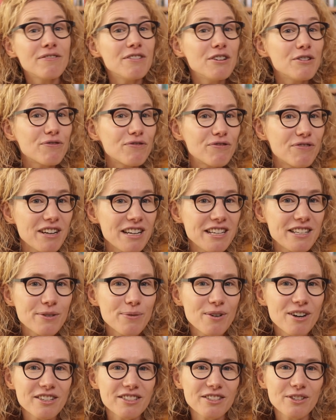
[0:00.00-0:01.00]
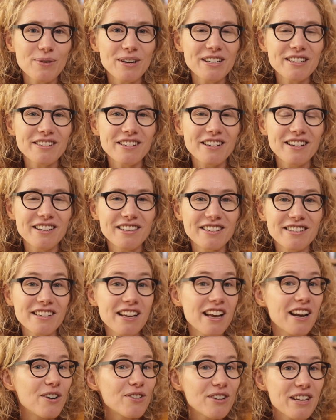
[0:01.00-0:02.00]
Feel free to ask questions
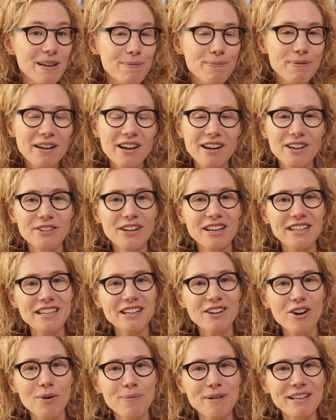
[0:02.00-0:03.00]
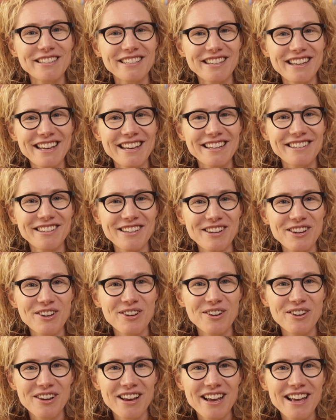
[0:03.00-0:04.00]
and I'll keep an eye on any comments here
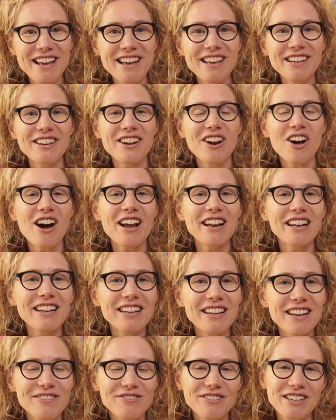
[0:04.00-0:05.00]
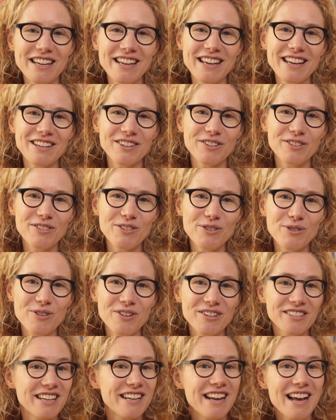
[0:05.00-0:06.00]
too. You know, I'd love to hear your
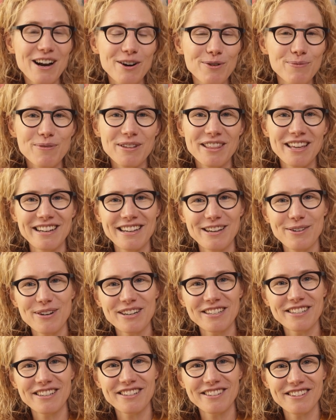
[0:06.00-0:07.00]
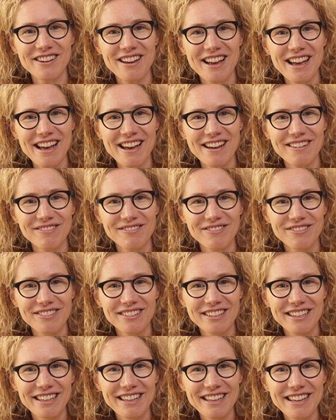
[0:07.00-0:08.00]
thoughts and help with any questions you have.
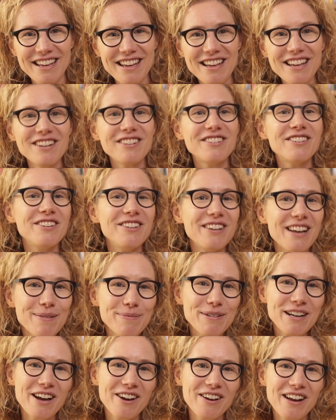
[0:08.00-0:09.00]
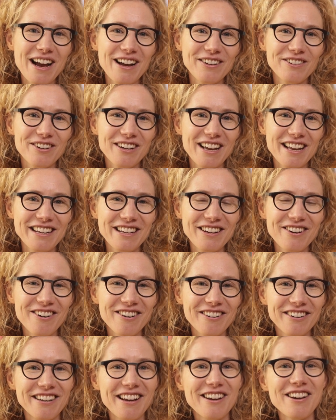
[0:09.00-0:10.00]
Do let me know how you're getting
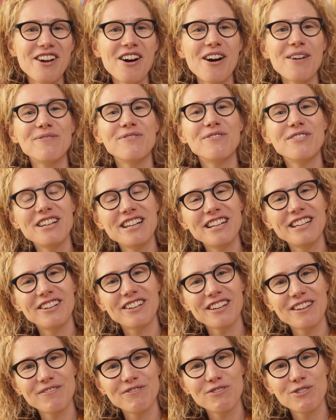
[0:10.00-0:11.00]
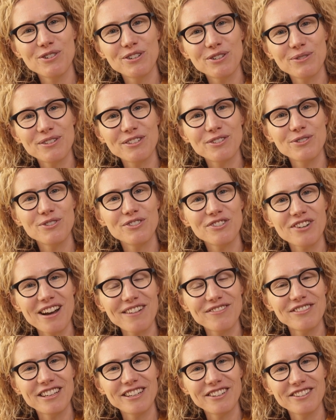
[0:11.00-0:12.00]
on. You know, I'm really looking forward to us all
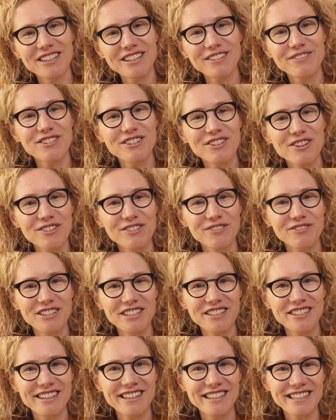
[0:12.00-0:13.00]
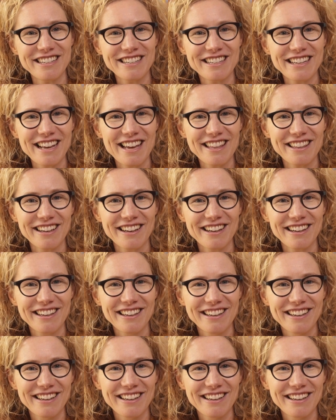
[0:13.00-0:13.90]
travelling on this photography journey together.